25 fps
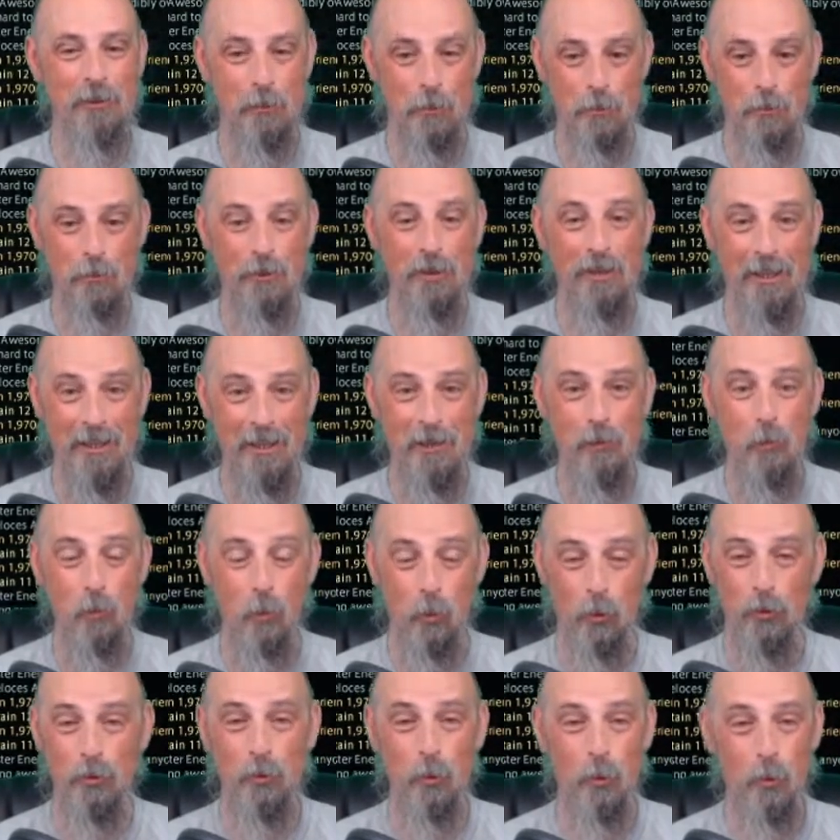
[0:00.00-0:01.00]
play World
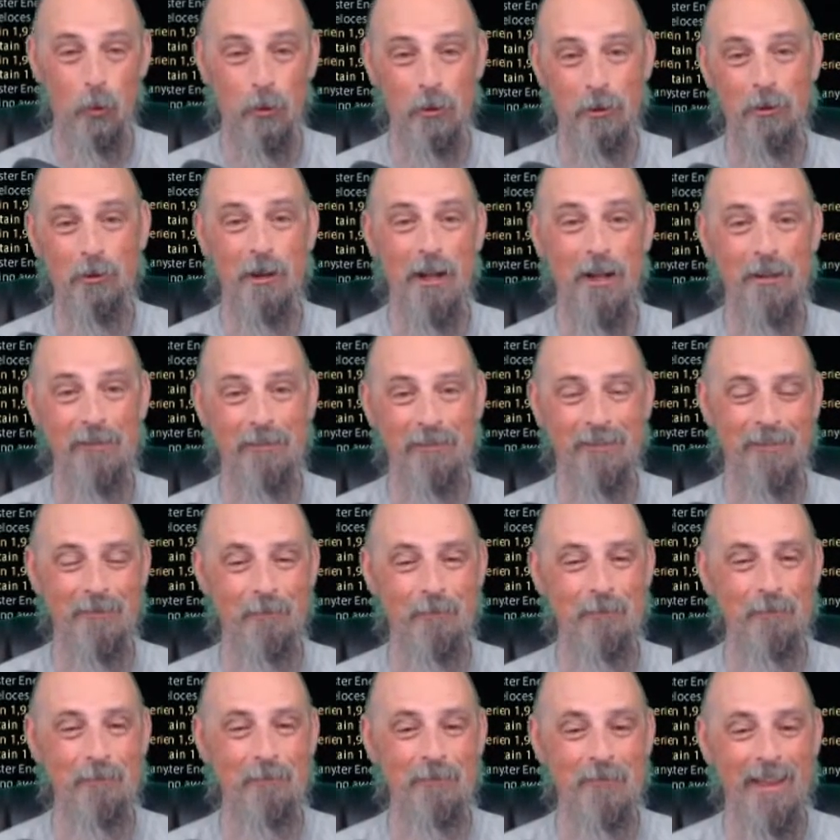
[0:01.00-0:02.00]
of Warcraft.
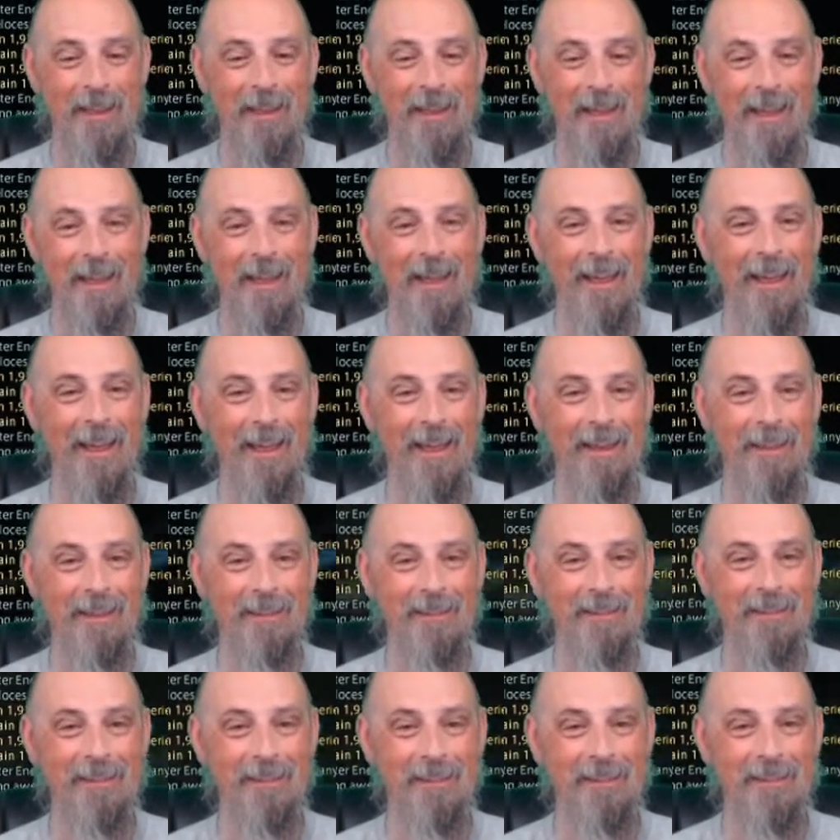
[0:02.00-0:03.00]
And
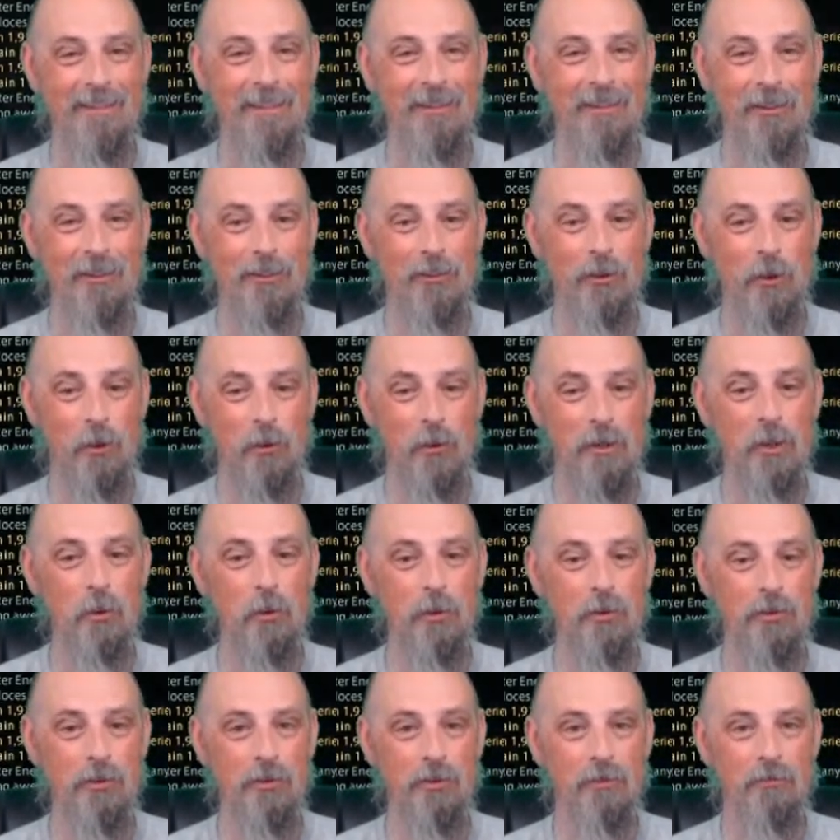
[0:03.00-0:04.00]
so he
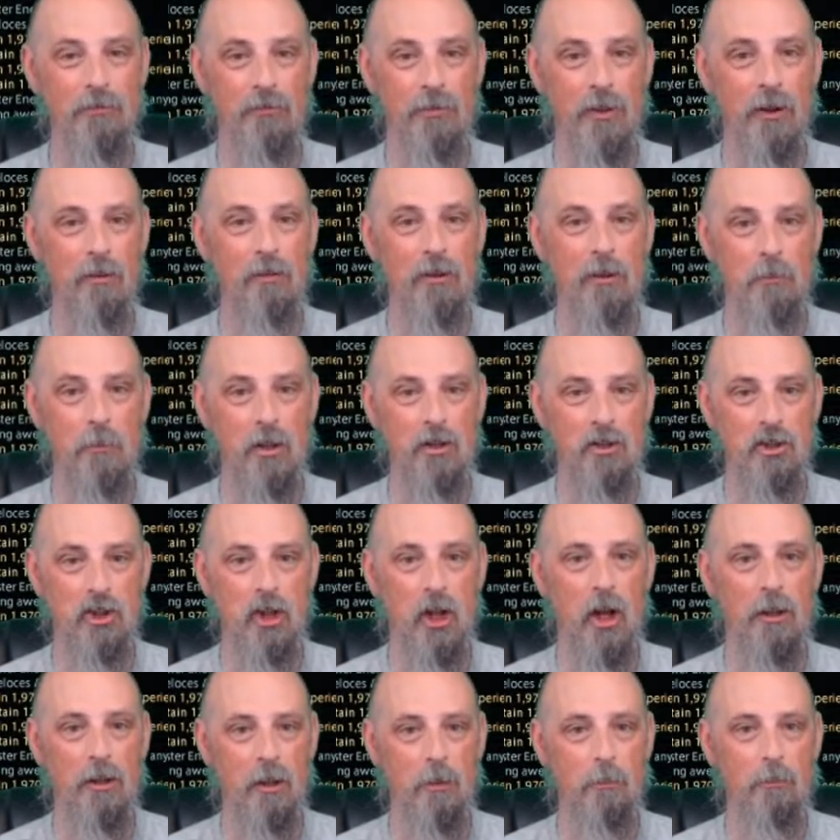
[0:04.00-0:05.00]
was very much
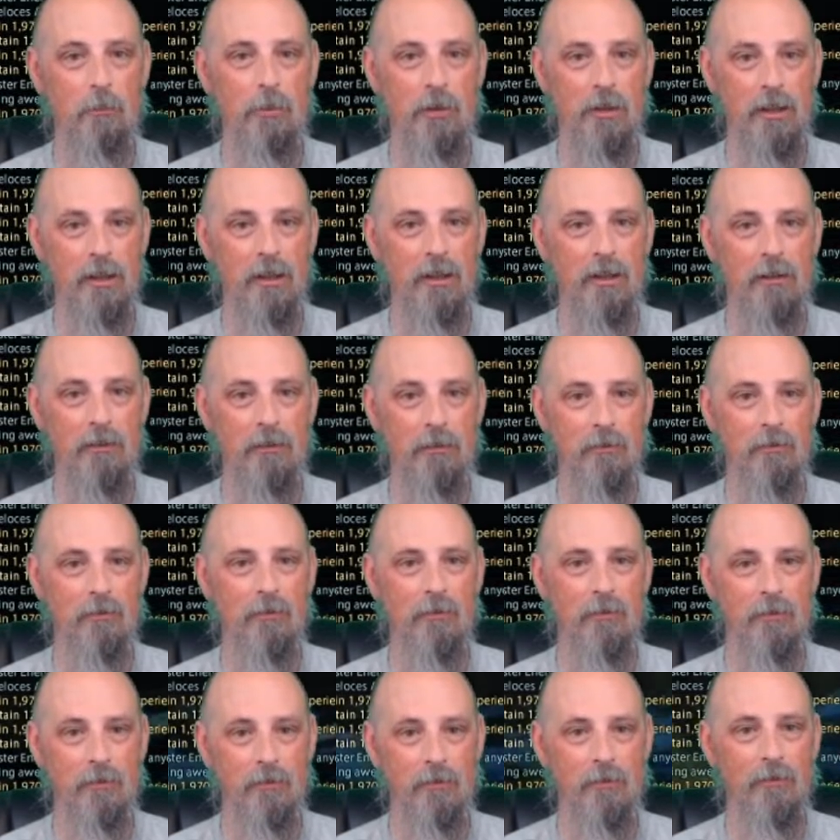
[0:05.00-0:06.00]
caught up in
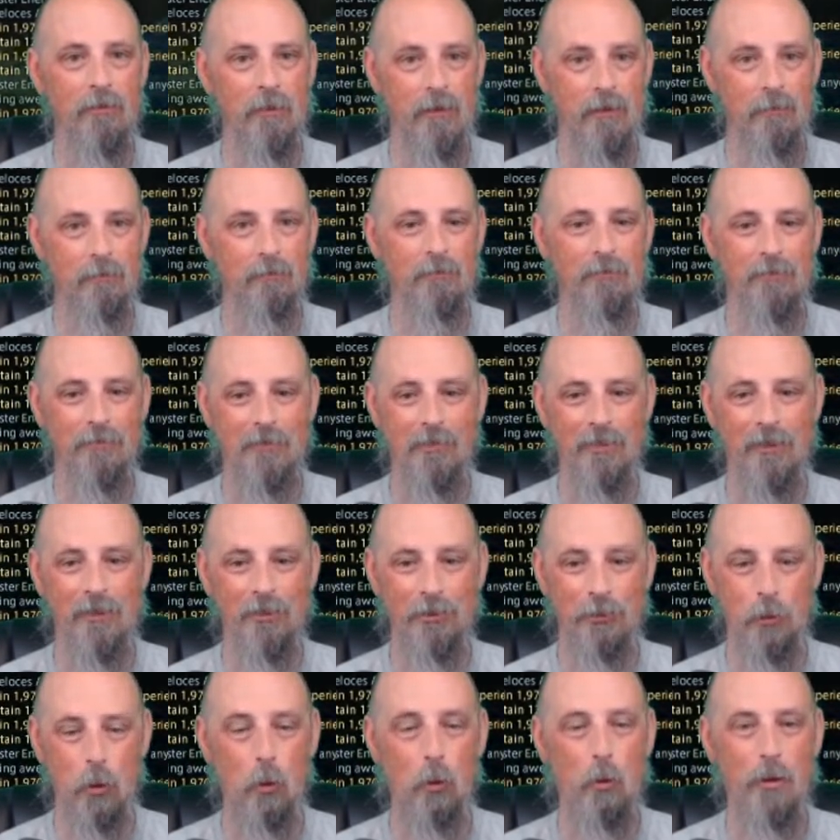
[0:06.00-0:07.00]
the
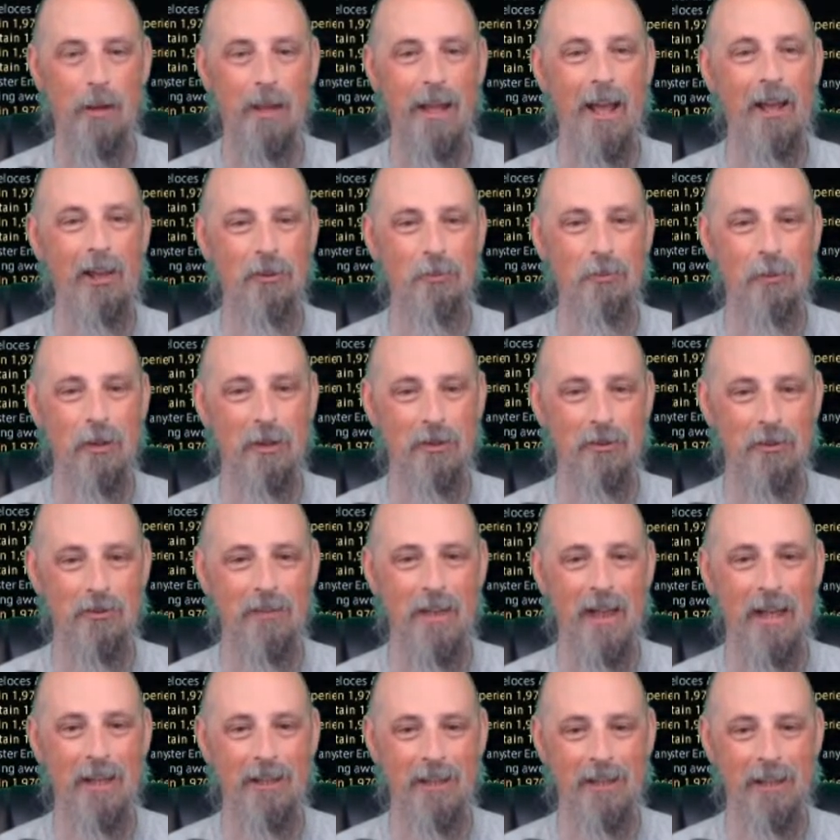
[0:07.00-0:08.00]
story aspect of
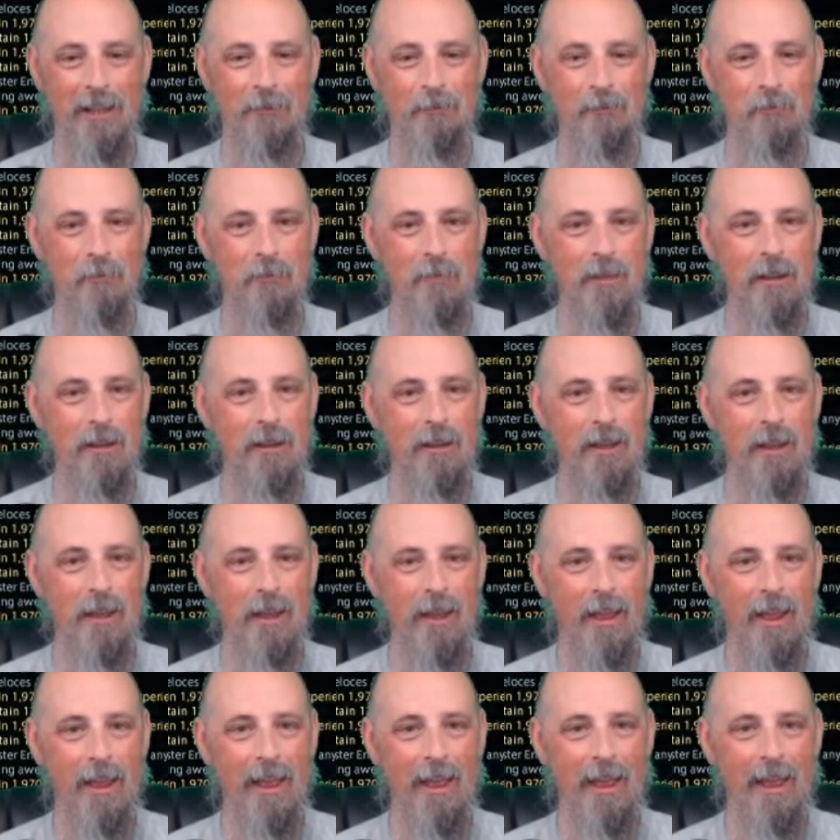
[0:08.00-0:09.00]
that game.
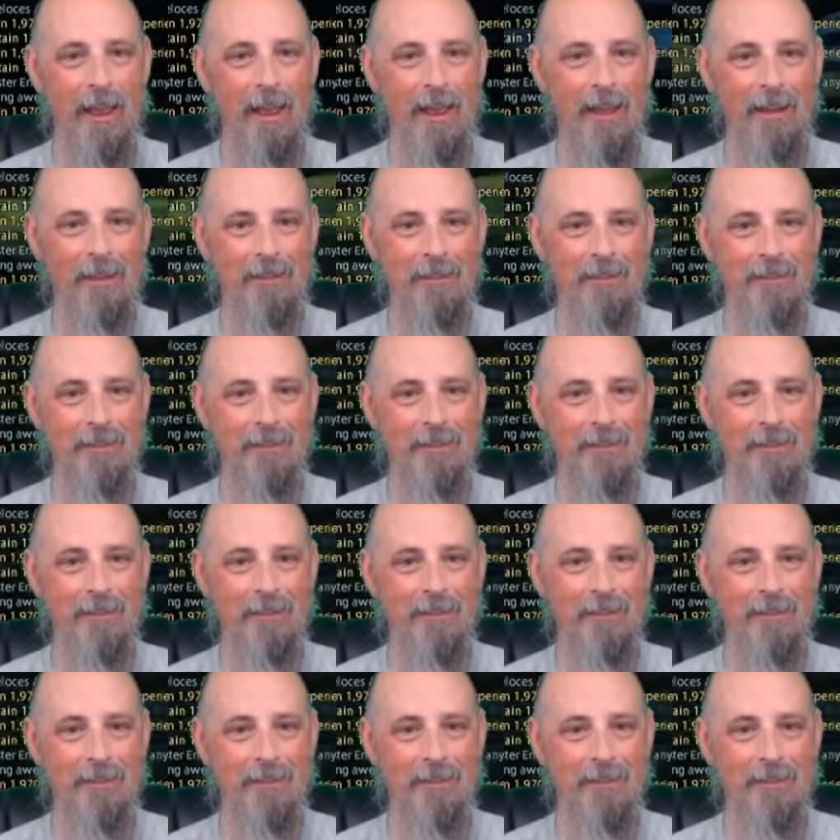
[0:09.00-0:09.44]
And